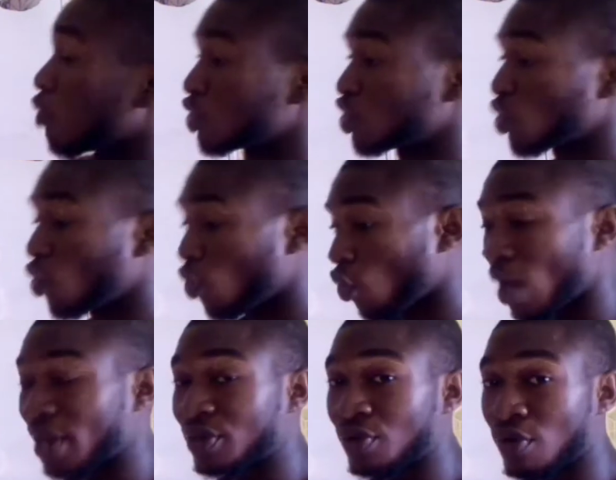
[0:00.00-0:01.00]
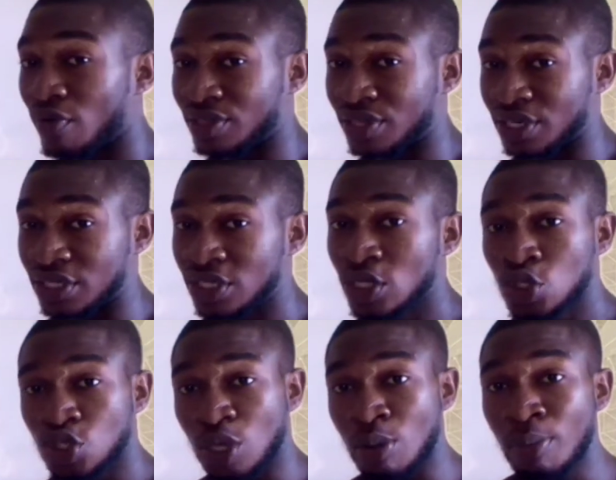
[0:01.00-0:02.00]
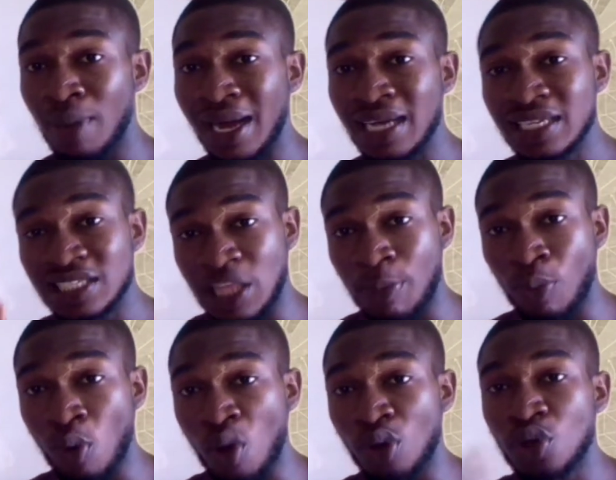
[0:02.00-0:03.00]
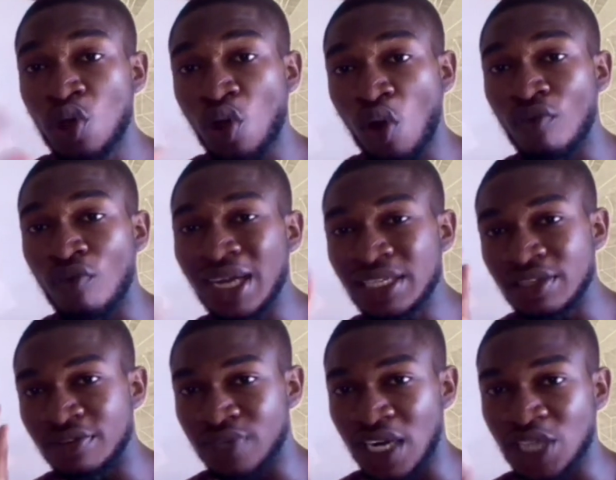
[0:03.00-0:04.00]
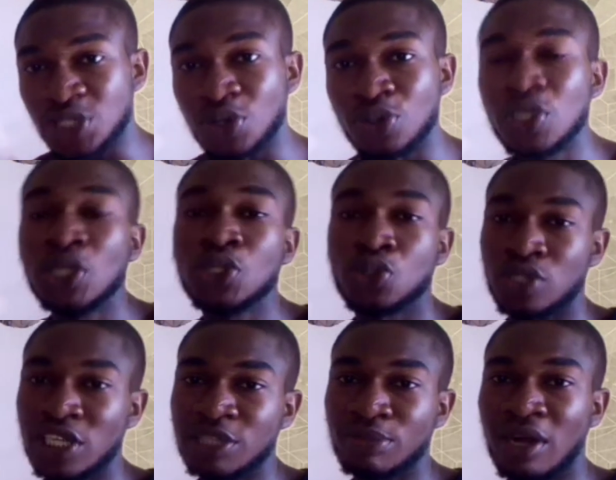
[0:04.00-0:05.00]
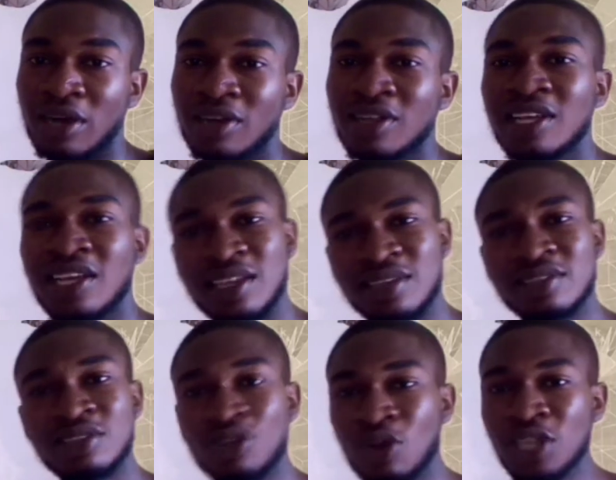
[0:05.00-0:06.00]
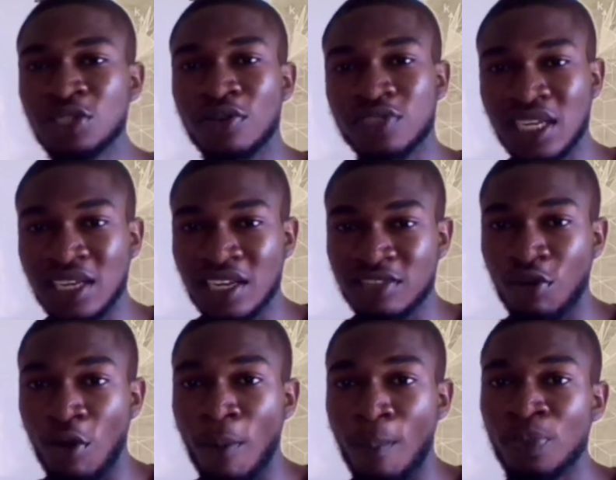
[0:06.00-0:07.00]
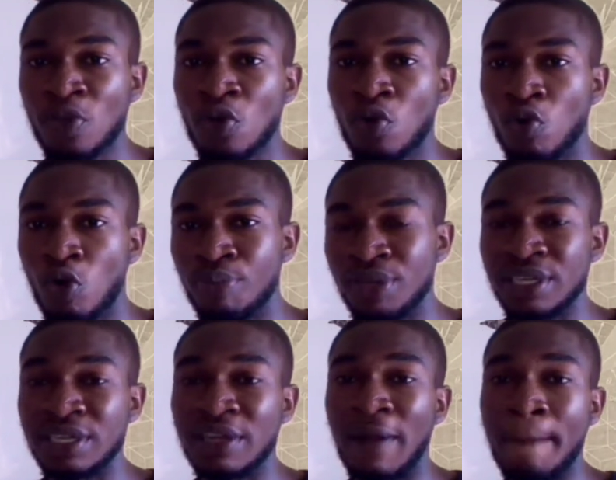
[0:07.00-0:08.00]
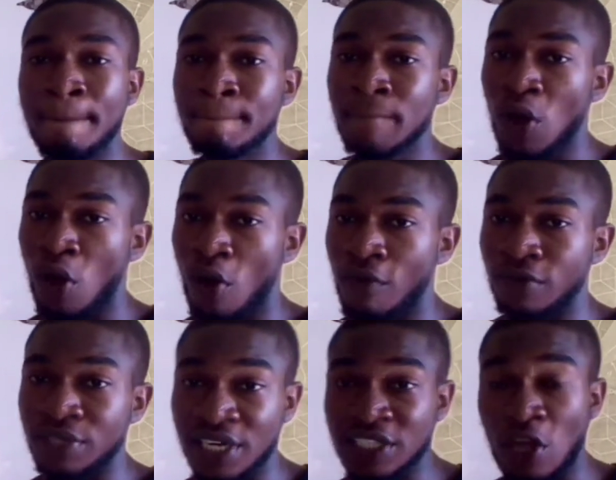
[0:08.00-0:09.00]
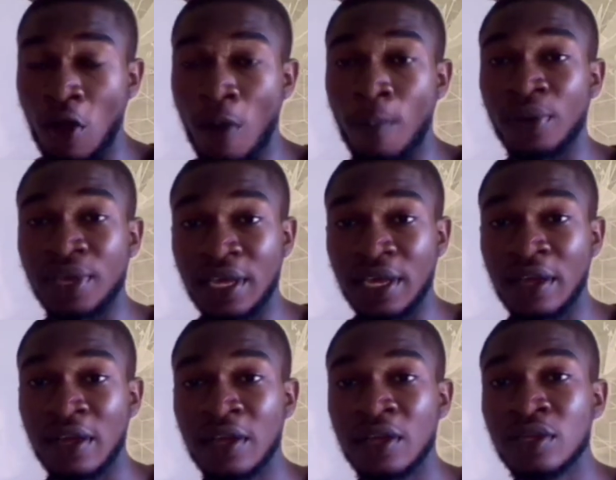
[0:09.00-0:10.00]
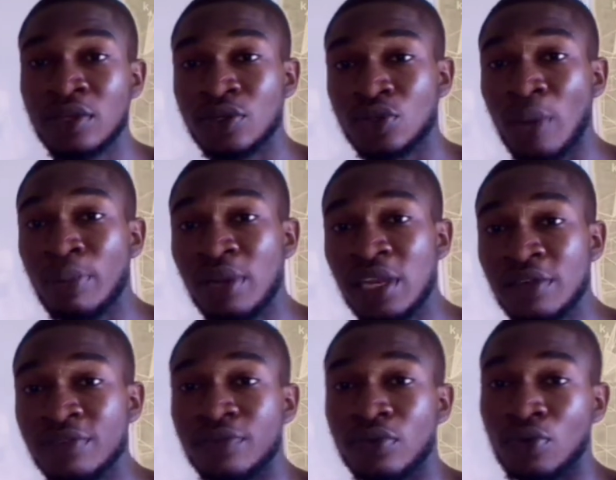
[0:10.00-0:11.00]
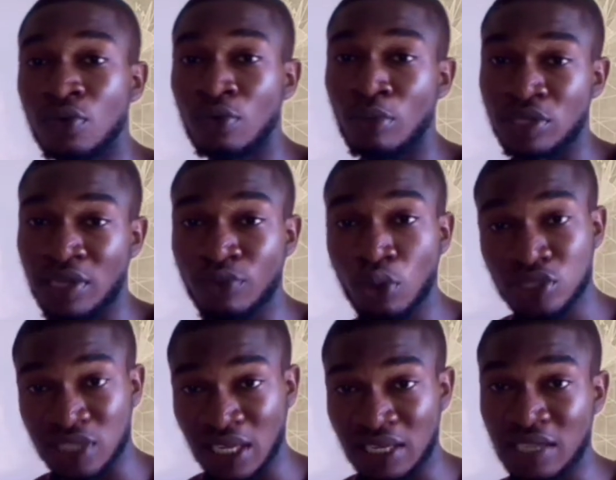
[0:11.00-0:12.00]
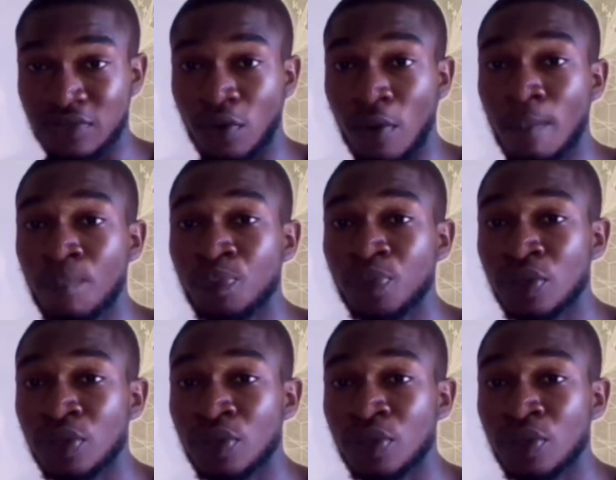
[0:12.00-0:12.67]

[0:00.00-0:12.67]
what? 1 over 3. So remember, step 1, convert the fraction to decimal. And the knowledge of standard form will be of great help here. So I believe we must have done standard form